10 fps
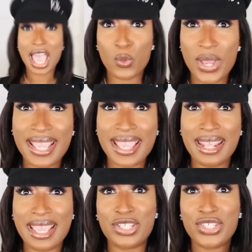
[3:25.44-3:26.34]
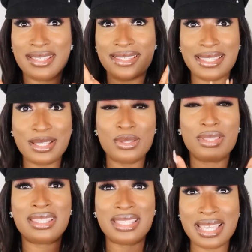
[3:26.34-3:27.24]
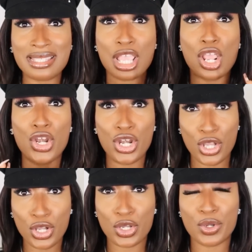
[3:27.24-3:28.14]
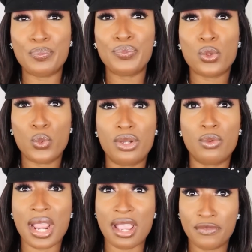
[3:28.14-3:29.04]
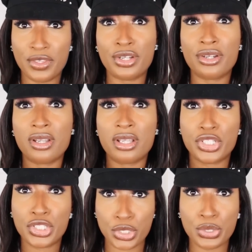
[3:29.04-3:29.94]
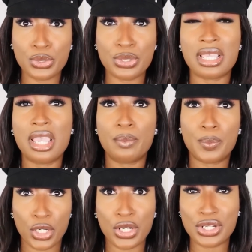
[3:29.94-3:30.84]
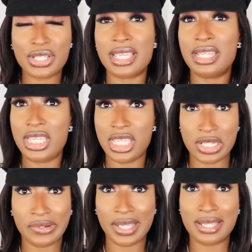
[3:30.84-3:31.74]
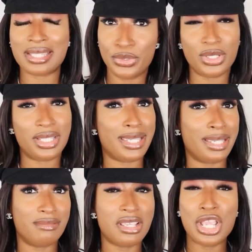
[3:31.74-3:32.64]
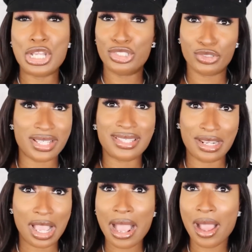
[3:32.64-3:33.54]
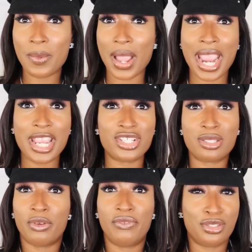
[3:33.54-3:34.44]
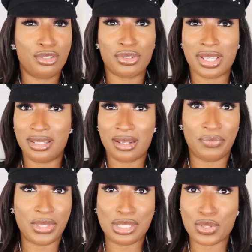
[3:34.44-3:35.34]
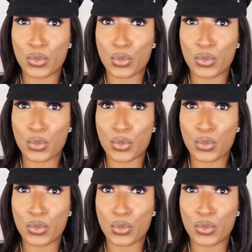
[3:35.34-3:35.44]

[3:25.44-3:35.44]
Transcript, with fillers: I went ahead and just sealed this look with a raffia shoes, purse, and earrings. You can dress it up. I just prefer to dress it up this